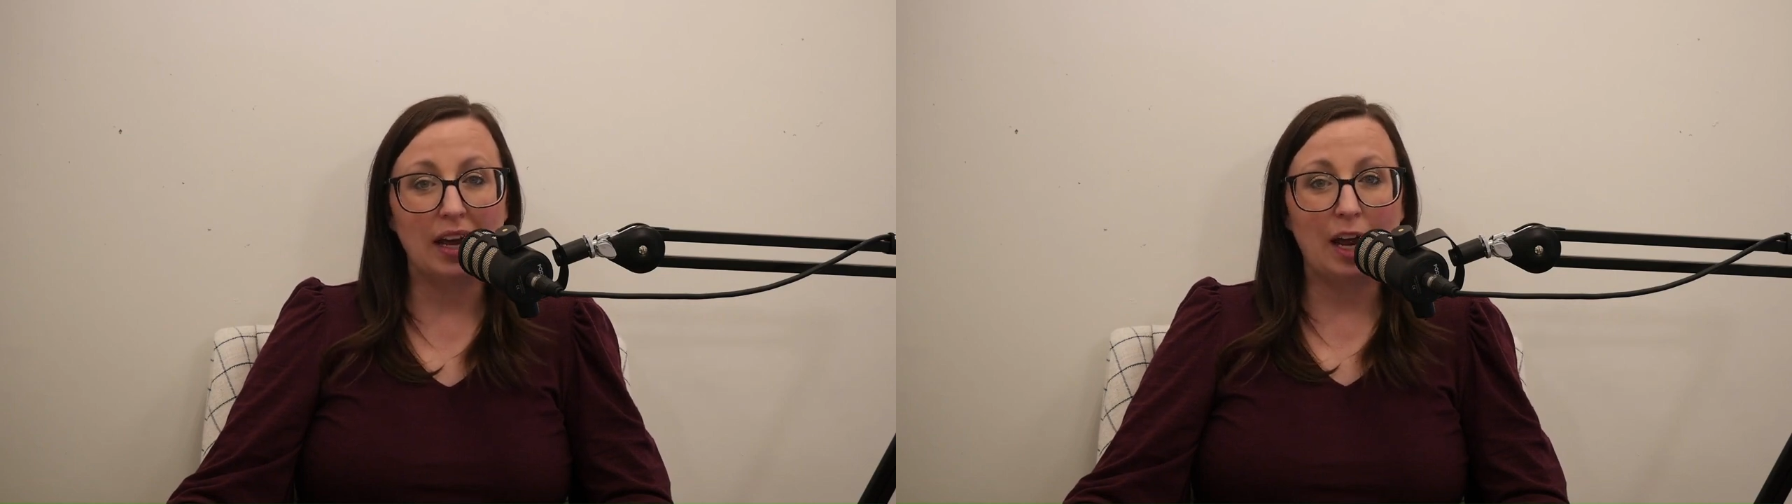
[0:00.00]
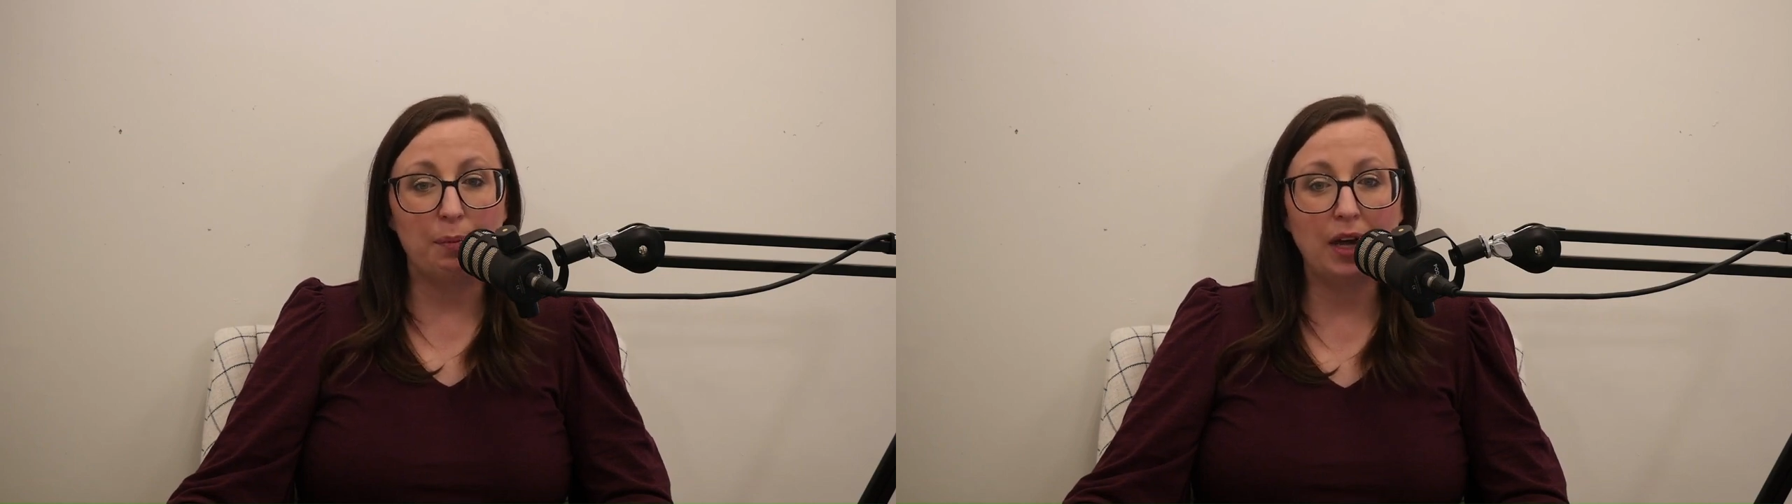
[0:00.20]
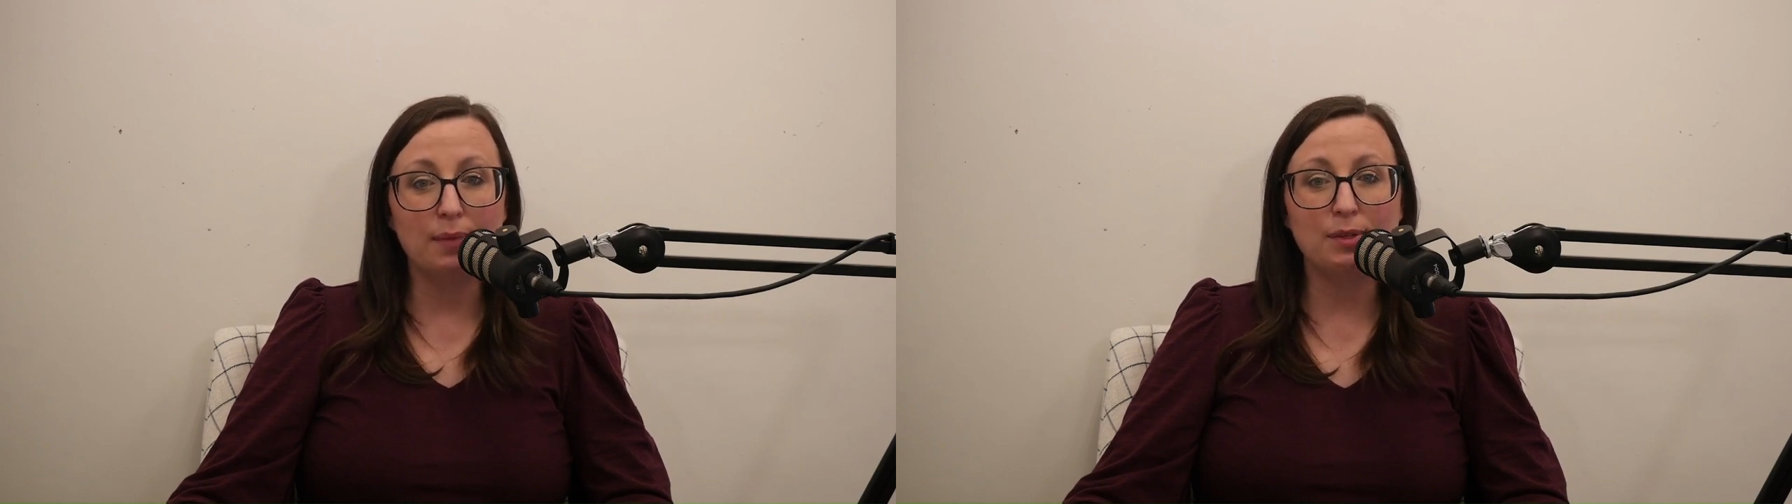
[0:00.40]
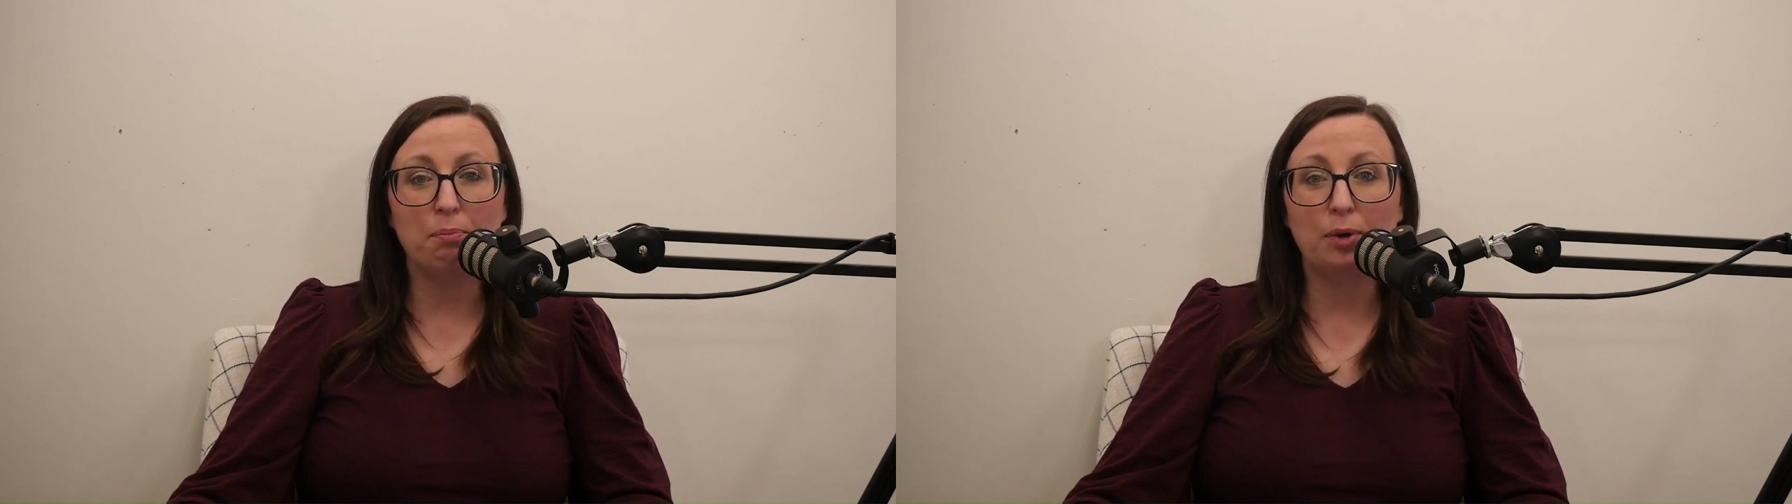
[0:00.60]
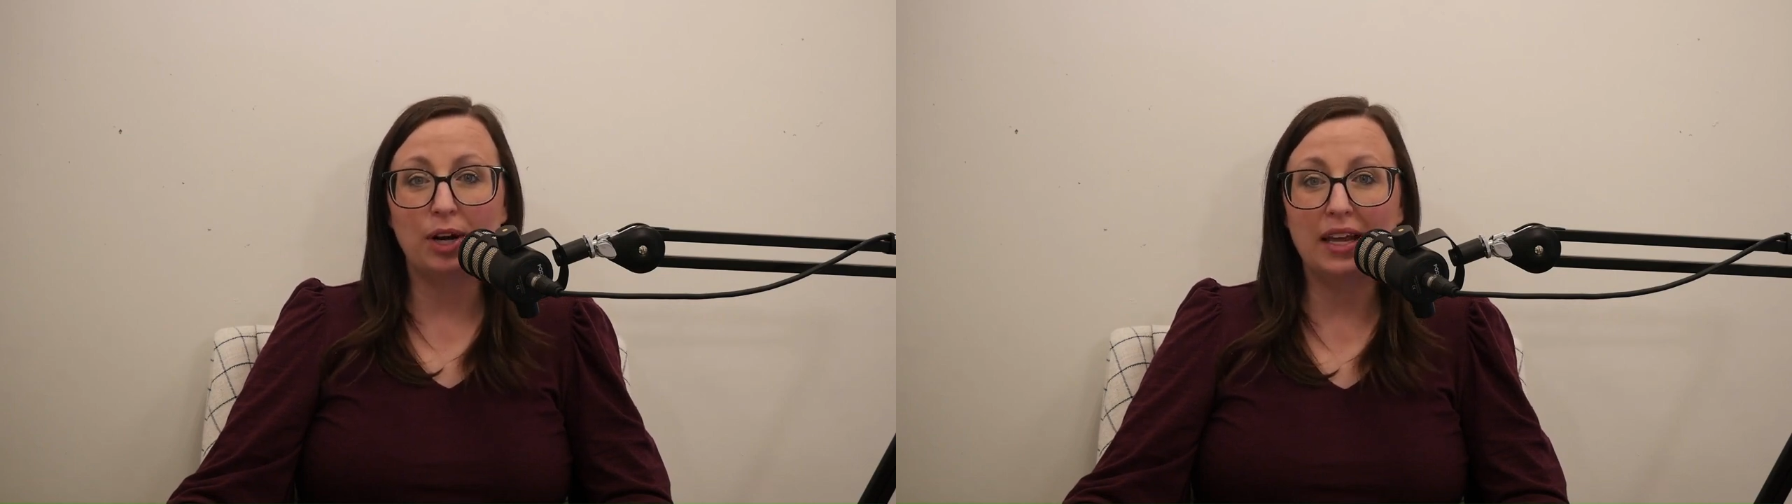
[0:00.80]
It becomes a
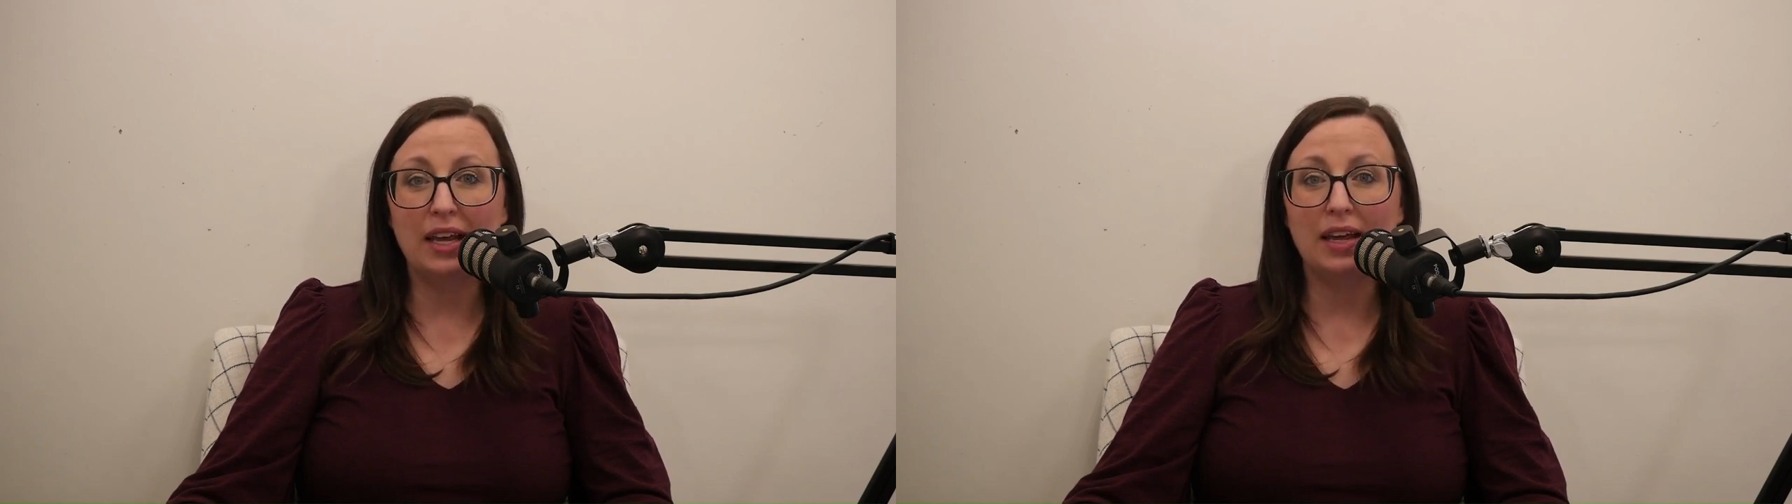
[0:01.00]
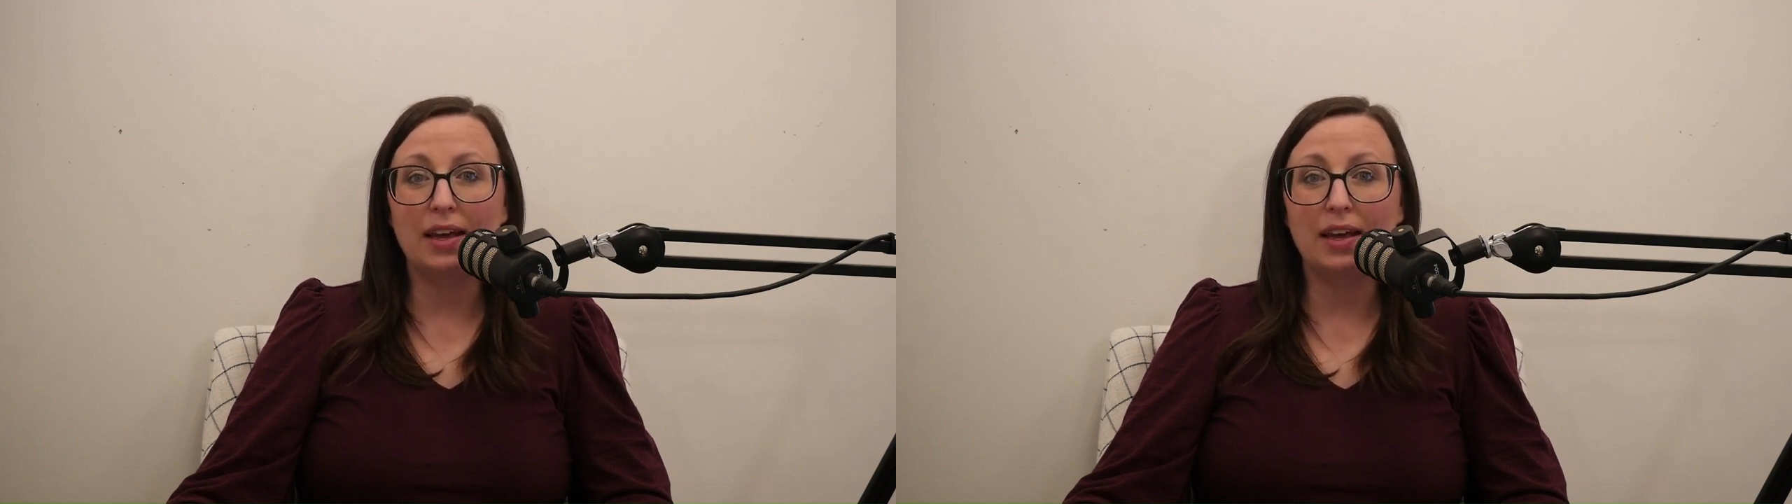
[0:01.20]
pretty